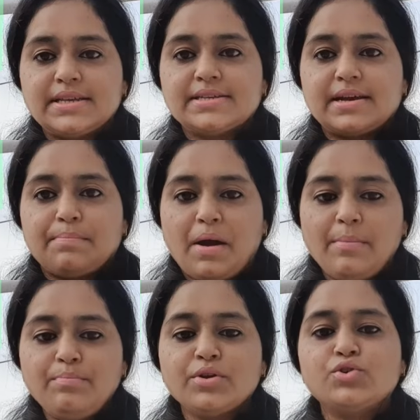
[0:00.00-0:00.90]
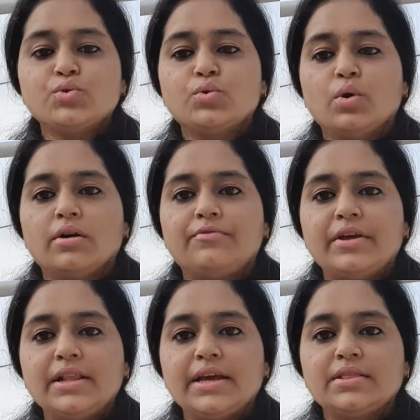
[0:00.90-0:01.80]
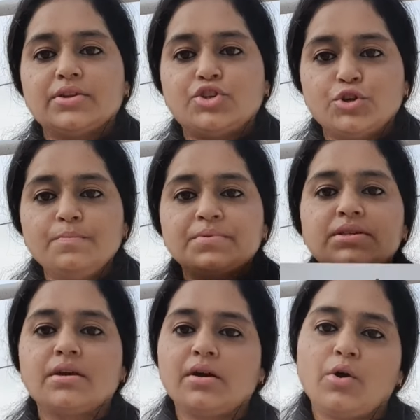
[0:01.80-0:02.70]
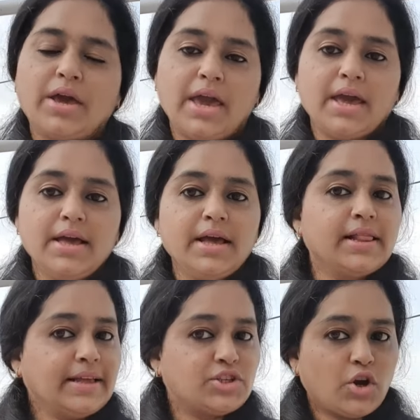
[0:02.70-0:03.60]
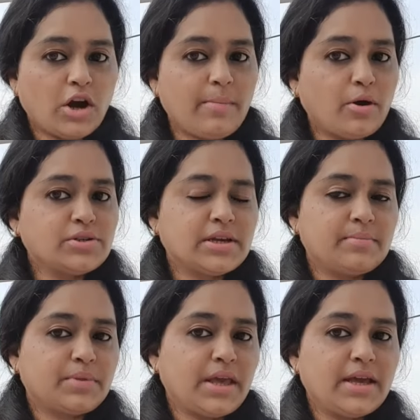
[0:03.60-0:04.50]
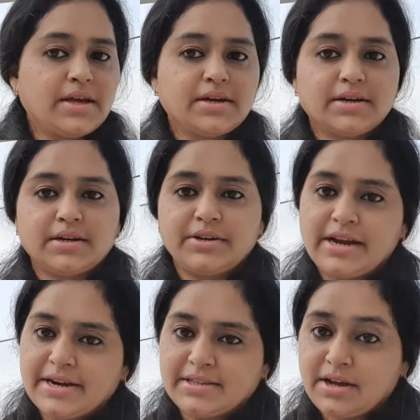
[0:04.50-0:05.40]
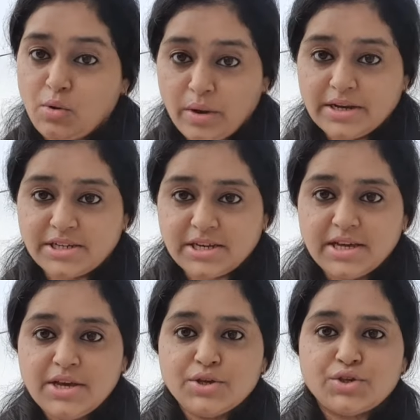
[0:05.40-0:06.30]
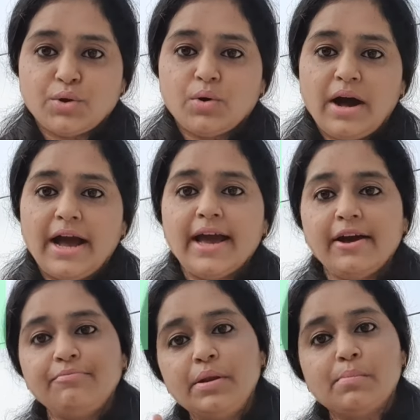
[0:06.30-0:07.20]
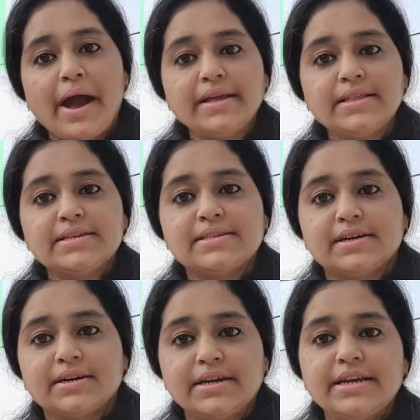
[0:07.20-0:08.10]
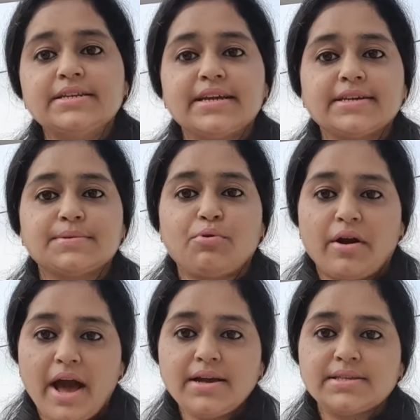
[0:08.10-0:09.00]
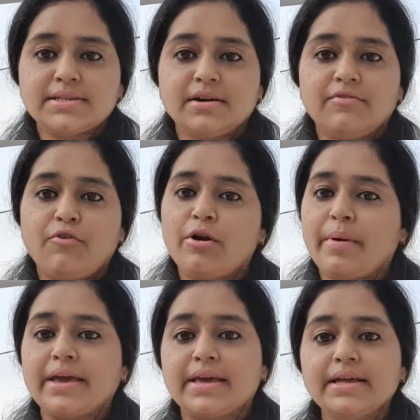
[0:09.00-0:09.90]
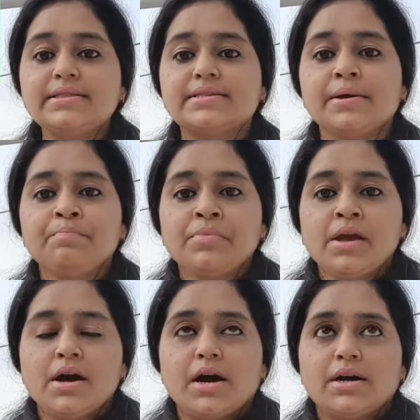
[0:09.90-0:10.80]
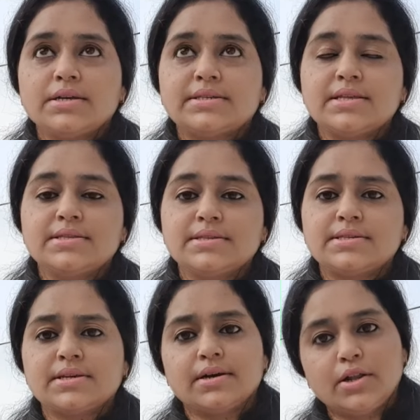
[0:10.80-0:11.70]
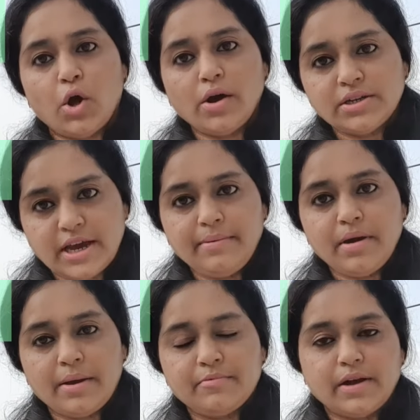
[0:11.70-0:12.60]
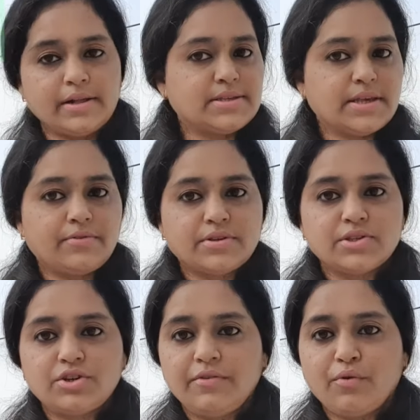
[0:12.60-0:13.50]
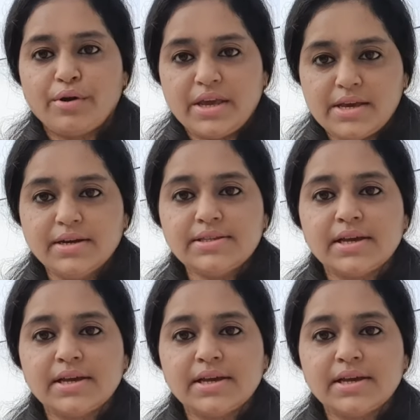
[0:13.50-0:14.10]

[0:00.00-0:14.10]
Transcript: is a pump to fill in the tubes. Okay, let's talk about something regarding the quality. So I have been buying these Intex products for my kids since a long time. I'll say since 3-4 years,